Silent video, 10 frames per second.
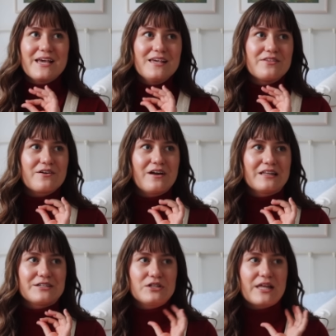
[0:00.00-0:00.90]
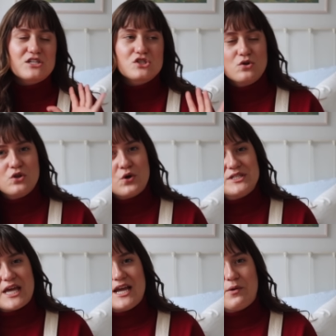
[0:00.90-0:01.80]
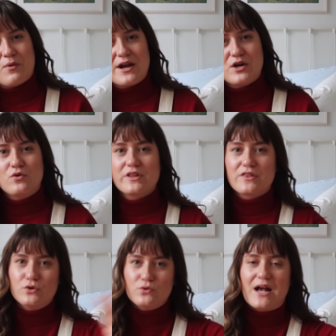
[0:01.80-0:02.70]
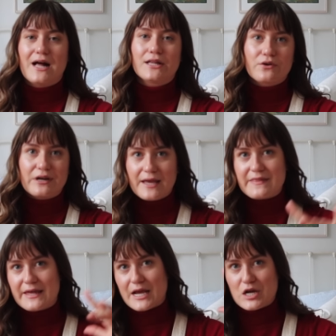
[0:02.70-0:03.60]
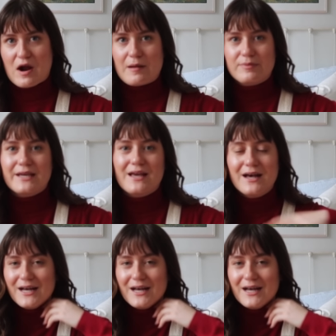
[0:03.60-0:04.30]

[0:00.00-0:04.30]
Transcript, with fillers: either a little like solo date where I go to the Neue Galerie and then I grab like